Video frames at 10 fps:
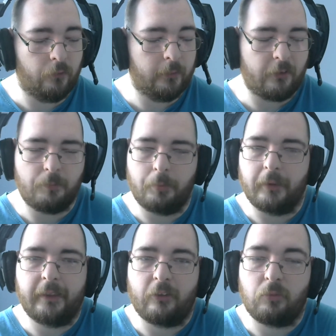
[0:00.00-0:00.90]
that's
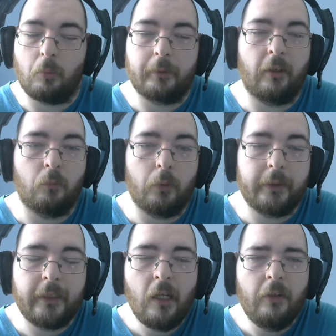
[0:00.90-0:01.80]
brilliant. That's what we kind of
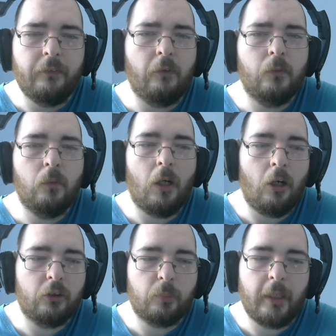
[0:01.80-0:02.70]
wanted. No new
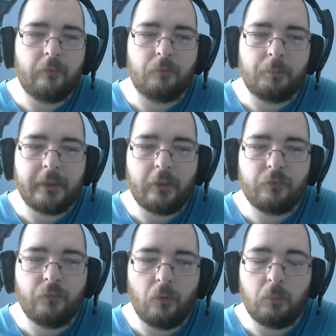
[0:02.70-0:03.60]
hardware from
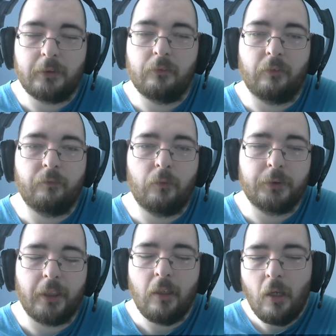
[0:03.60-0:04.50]
PS4, which was
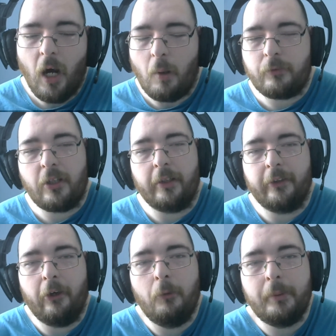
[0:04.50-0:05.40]
unfortunate. I was kind
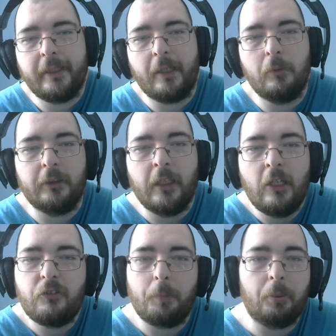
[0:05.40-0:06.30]
of hoping they would
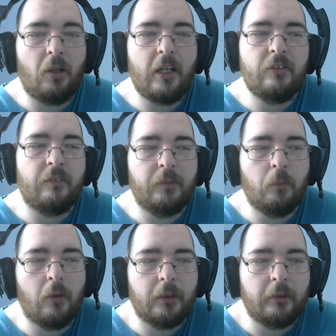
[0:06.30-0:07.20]
surprise
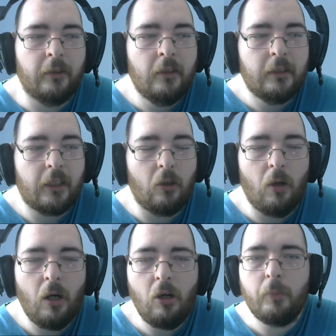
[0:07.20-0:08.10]
everyone and
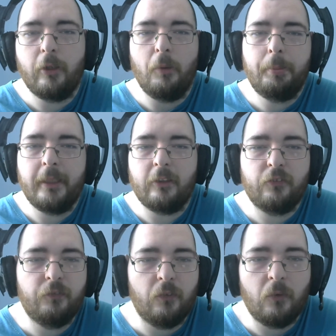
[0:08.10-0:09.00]
go, "Oh, we got a
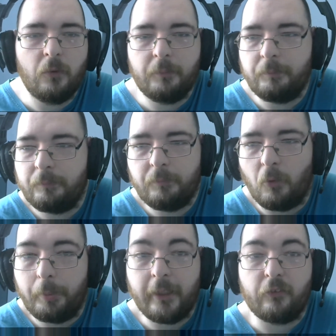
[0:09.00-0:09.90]
PS4
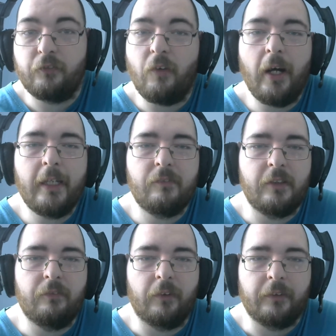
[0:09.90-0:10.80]
or PS5
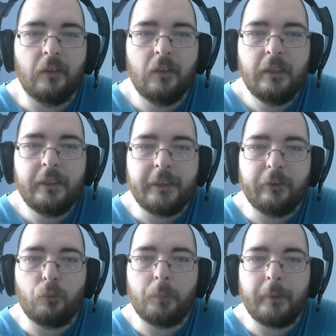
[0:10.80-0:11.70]
even." You
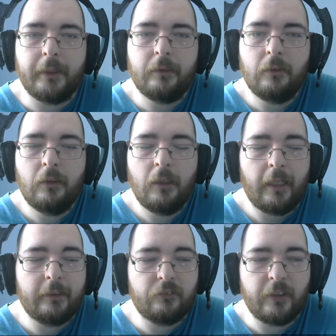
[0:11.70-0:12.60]
know what I mean?
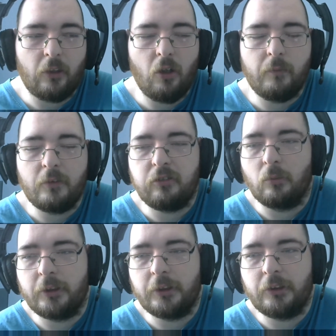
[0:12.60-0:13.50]
And said, "Oh, this
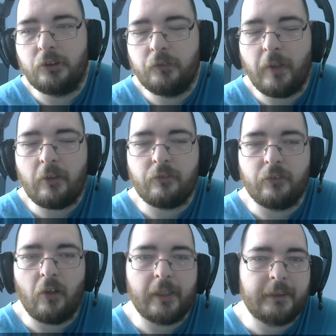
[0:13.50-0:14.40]
launches in
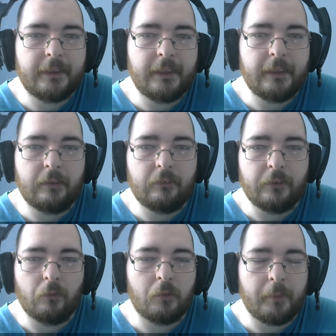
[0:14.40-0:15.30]
2019."
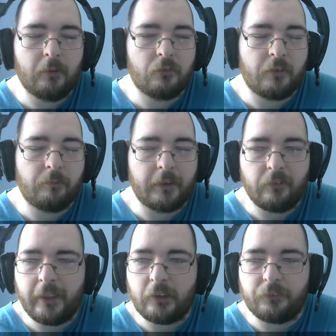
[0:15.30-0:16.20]
You know what I mean, or something
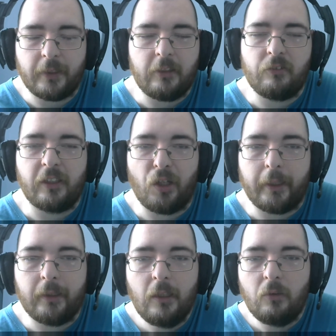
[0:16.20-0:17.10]
crazy.
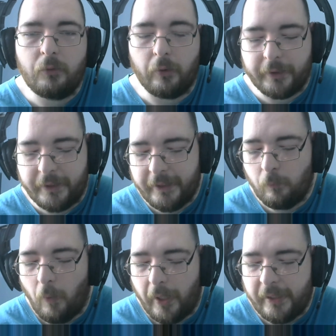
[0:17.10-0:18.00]
Like we've got a year
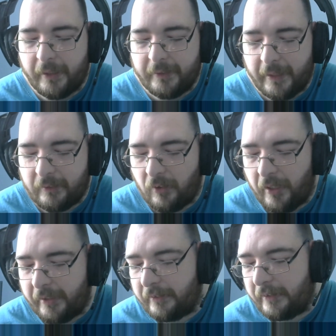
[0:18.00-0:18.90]
wait, and then
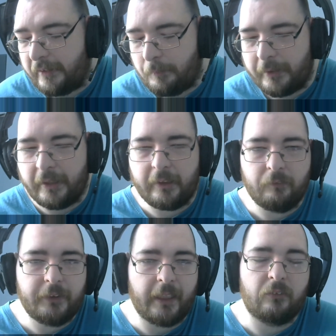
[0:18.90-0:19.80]
like at the beginning
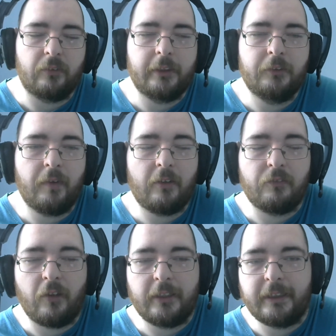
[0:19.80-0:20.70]
of January
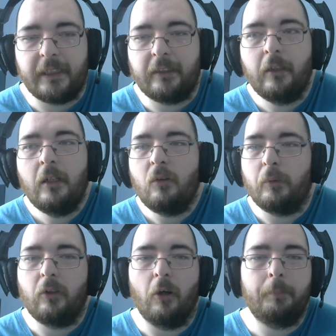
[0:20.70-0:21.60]
2019,
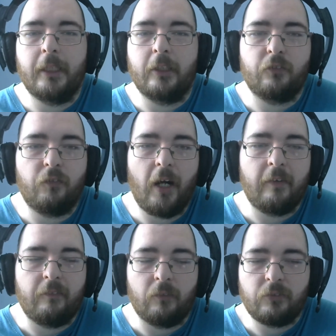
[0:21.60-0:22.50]
we got a
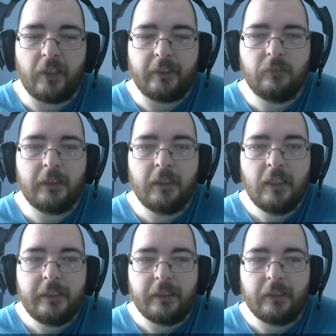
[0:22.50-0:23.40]
PS5 or something. Really,
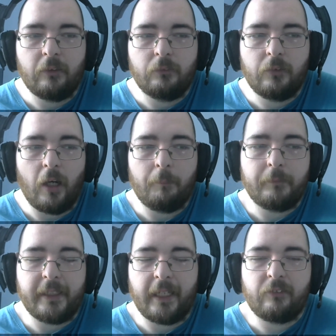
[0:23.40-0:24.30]
you know, up
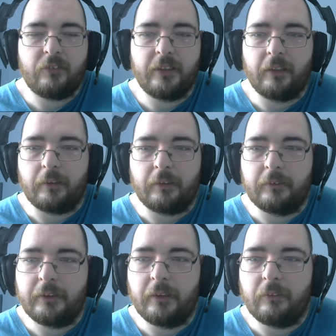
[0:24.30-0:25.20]
the ante and,
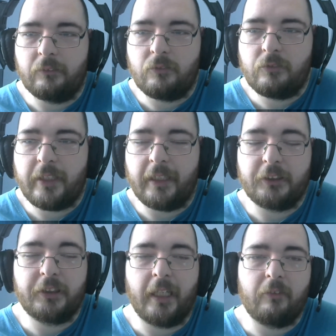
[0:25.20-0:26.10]
you know, scare the
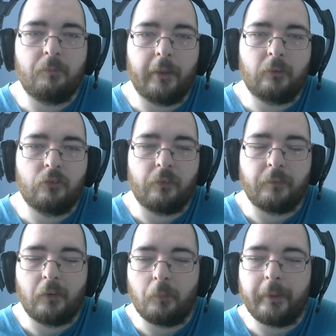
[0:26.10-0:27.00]
shit out of Microsoft a
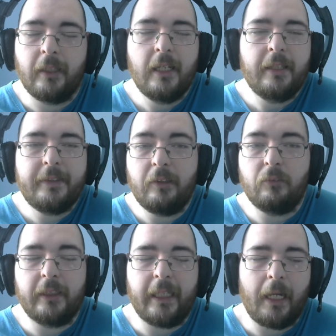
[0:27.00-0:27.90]
little bit. Didn't
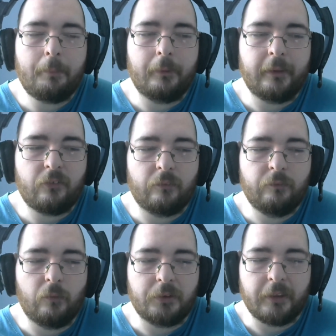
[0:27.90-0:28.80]
really happen. That's
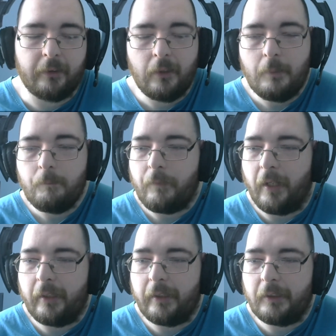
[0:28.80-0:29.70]
unfortunate.
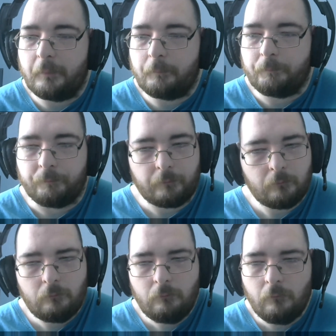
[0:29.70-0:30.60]

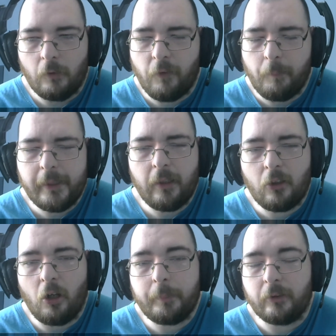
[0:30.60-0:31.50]
For me, I
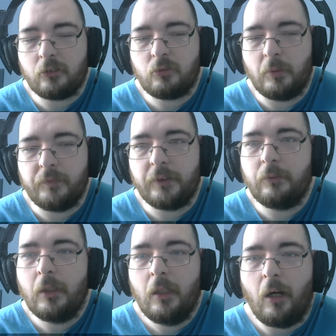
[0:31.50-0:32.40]
got to be honest with you.
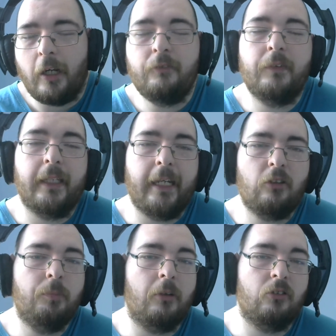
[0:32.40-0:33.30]
I think
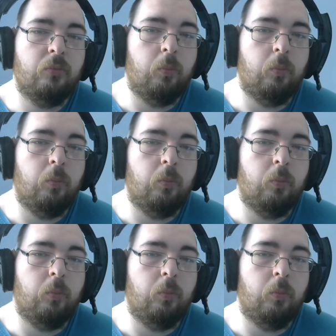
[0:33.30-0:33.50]
Xbox